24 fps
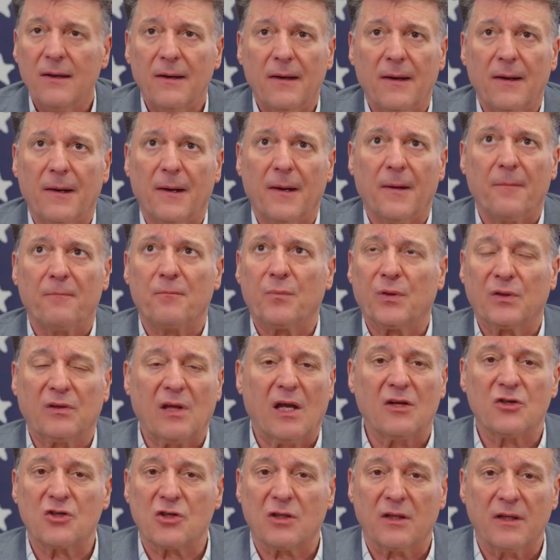
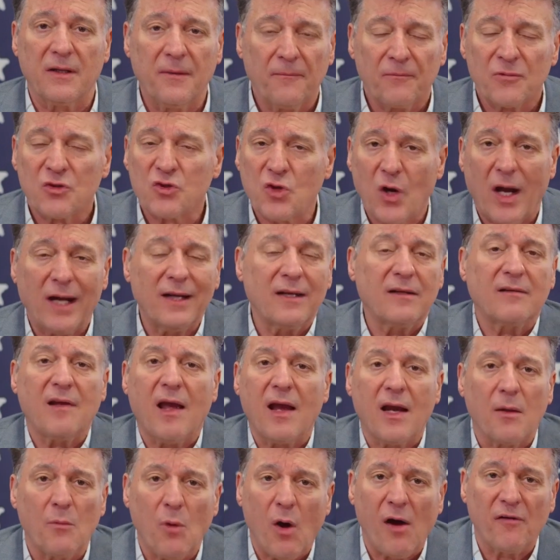potentially, tried to
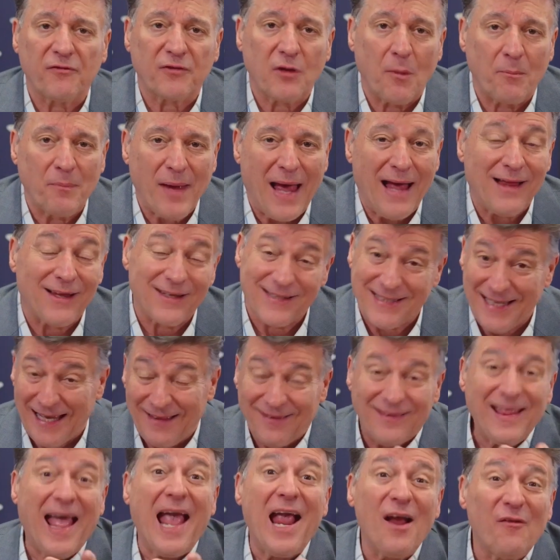take him off the ballots.
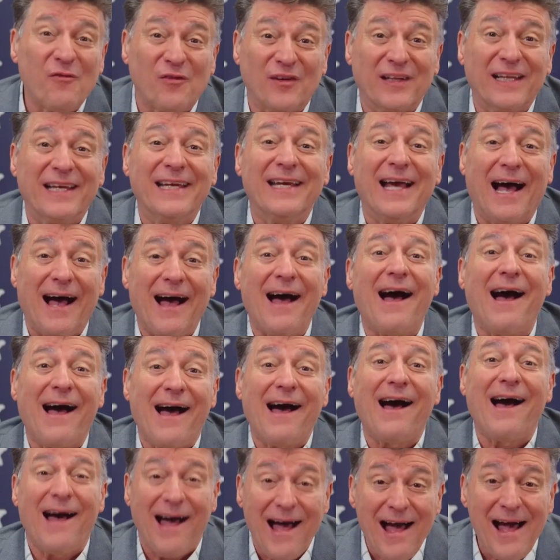And thankfully,
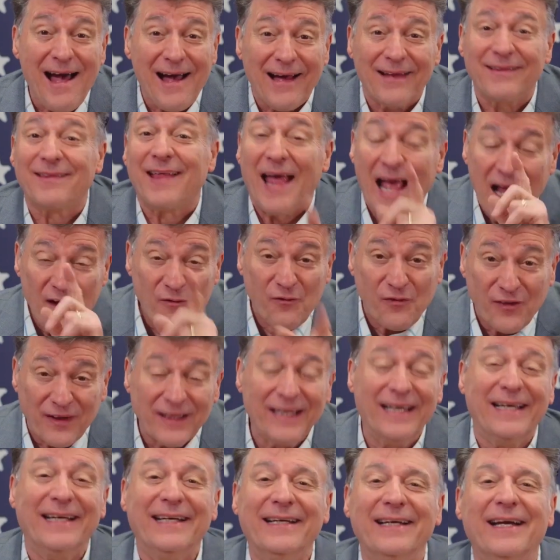
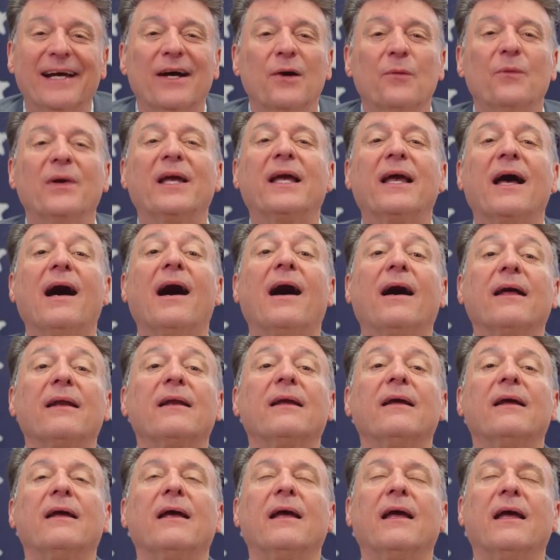thankfully, we
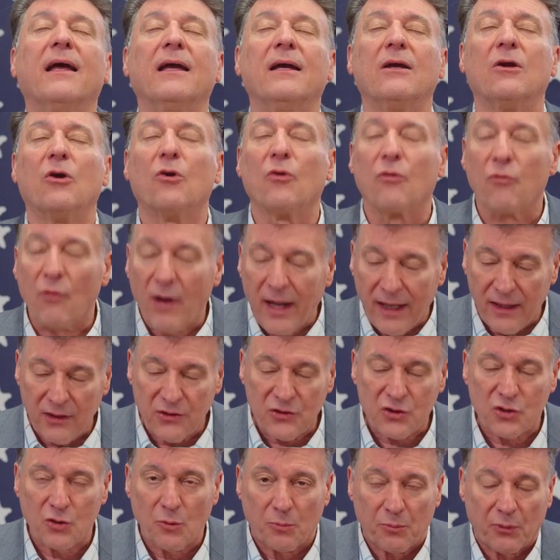got a
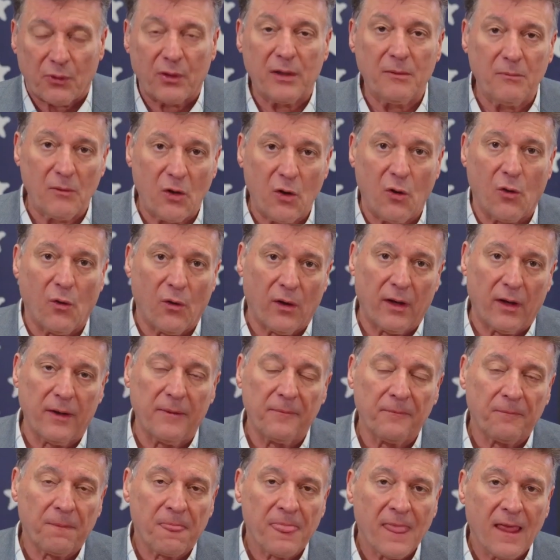great Supreme
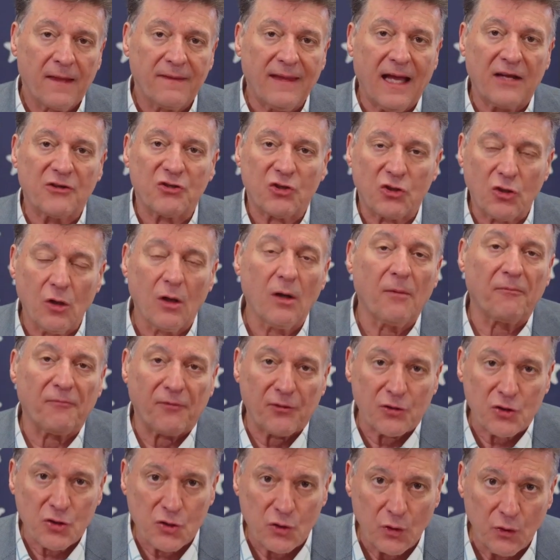Court that stood up
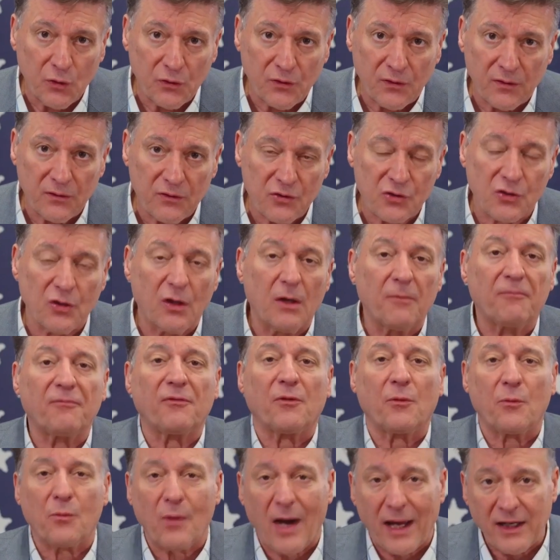for truth, stood up
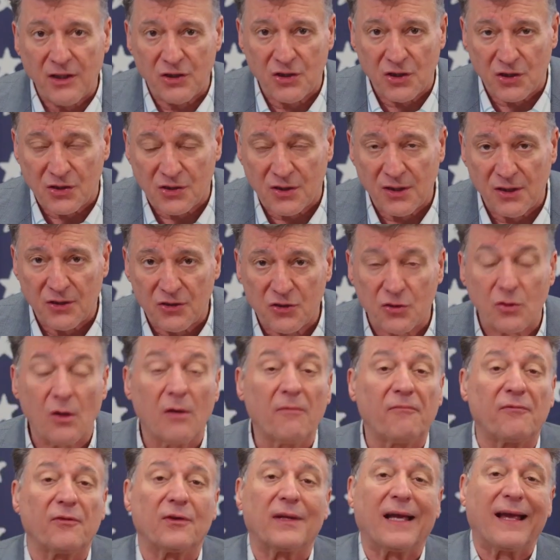for righteousness, stood
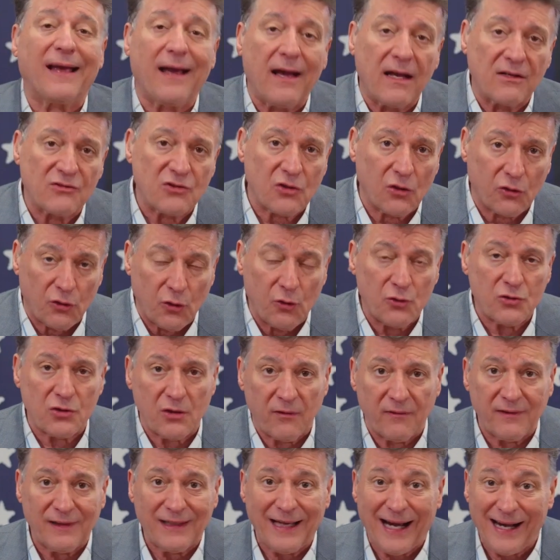up for the
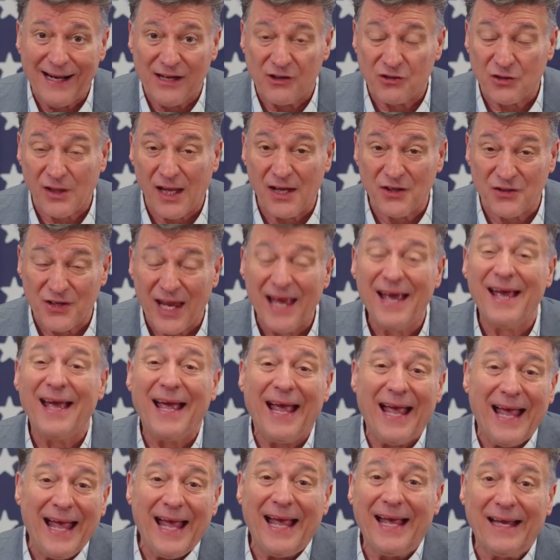Constitution of the United States,
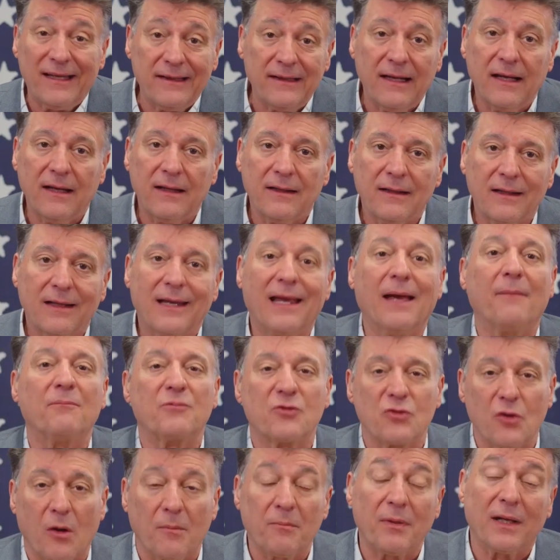and kept
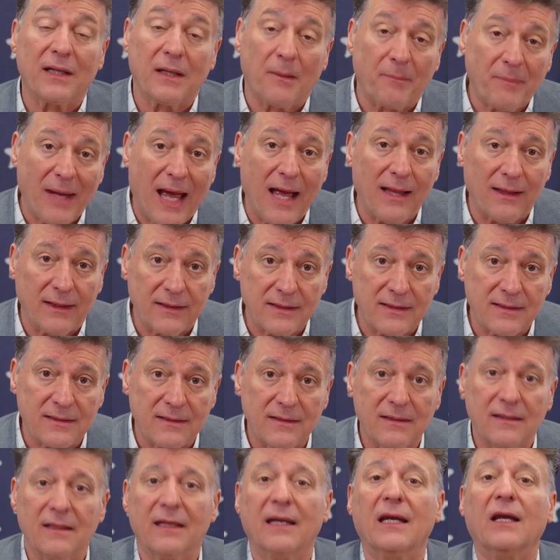Trump on the ballots
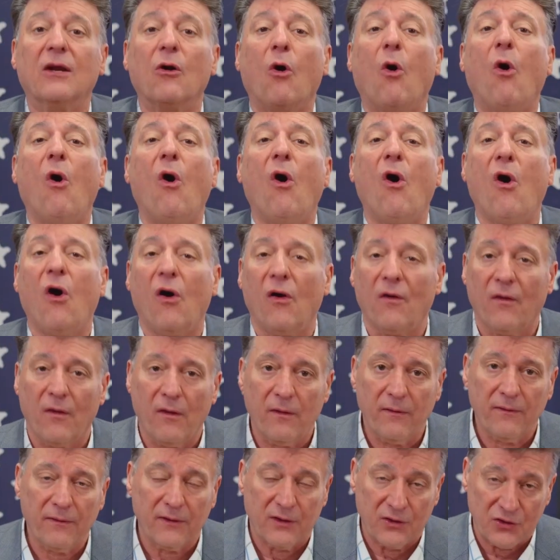in all the